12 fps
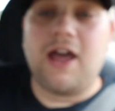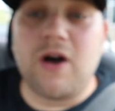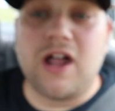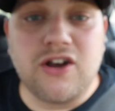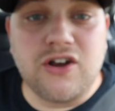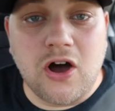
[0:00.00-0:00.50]
I
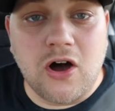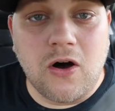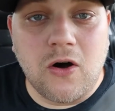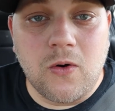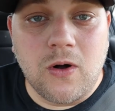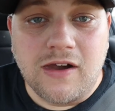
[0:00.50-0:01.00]
want to
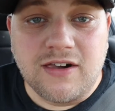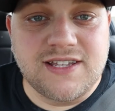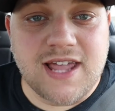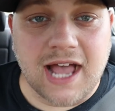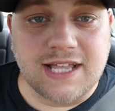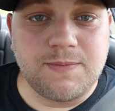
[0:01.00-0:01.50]
know,
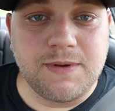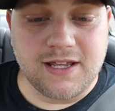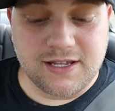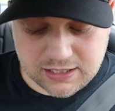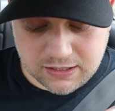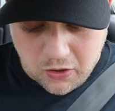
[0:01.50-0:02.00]
Zaxby's,